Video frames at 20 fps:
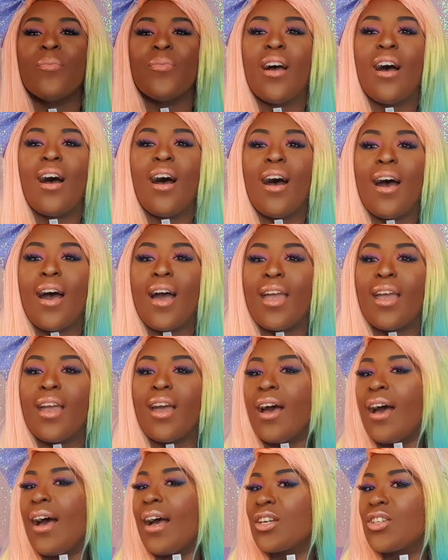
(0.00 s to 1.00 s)
I
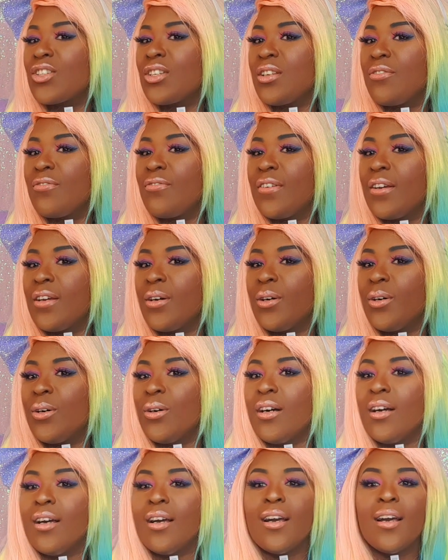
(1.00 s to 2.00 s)
actually feel
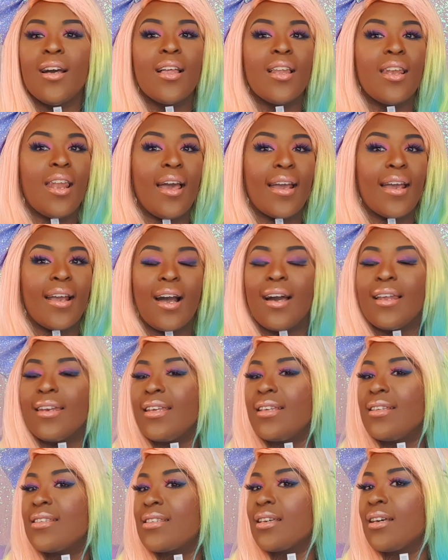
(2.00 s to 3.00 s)
like I
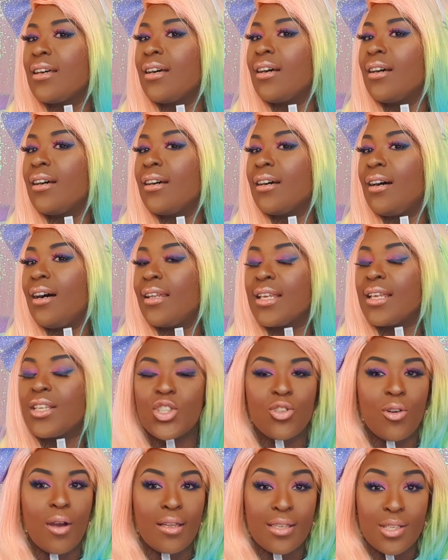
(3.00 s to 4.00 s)
need to
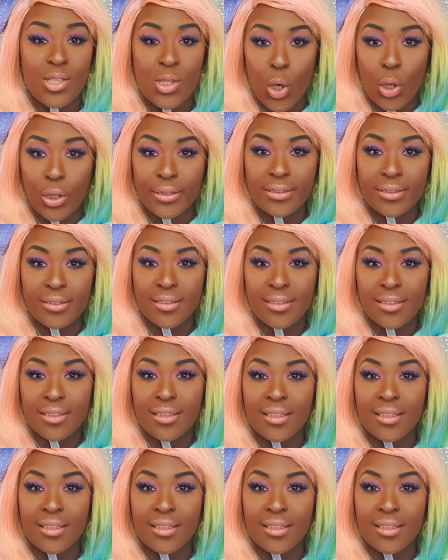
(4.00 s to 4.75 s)
try this on.